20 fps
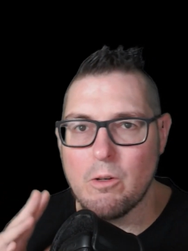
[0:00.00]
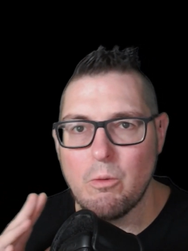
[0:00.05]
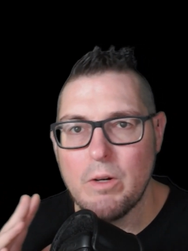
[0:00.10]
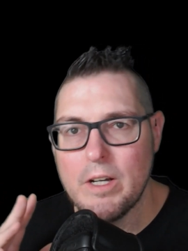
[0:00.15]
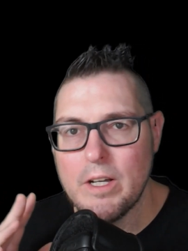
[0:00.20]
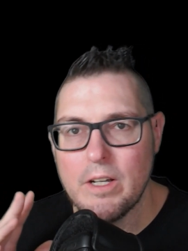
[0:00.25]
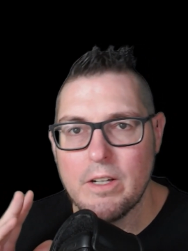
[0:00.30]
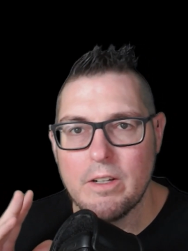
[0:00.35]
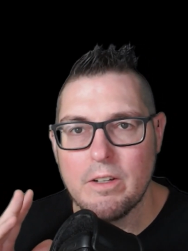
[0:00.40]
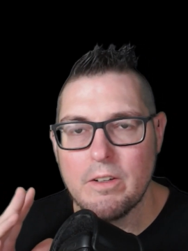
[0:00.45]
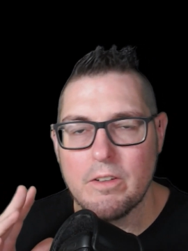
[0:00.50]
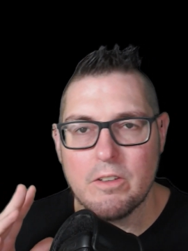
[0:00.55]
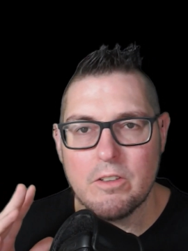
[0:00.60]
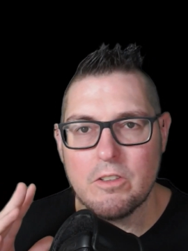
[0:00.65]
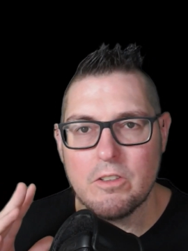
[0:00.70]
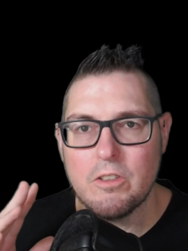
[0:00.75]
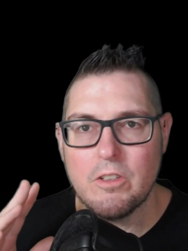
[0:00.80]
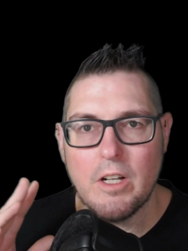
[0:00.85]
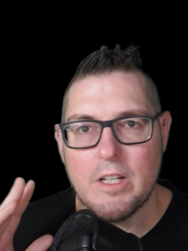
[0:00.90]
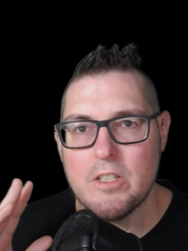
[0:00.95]
Where
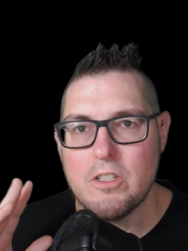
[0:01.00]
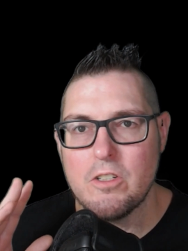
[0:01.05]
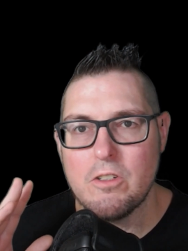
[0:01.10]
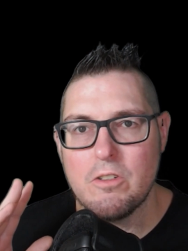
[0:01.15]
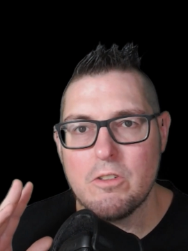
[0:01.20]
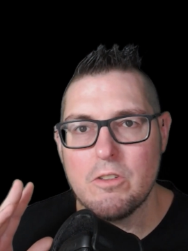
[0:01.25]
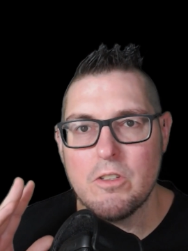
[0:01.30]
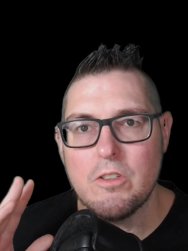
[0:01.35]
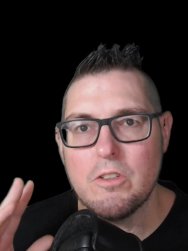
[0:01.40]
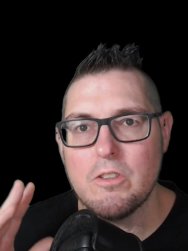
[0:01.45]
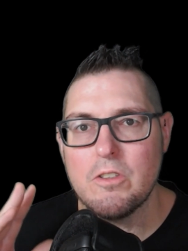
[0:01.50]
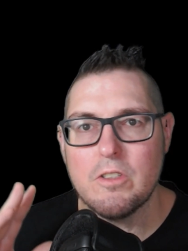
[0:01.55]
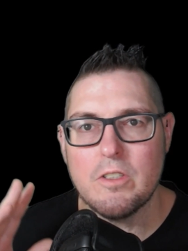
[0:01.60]
should I use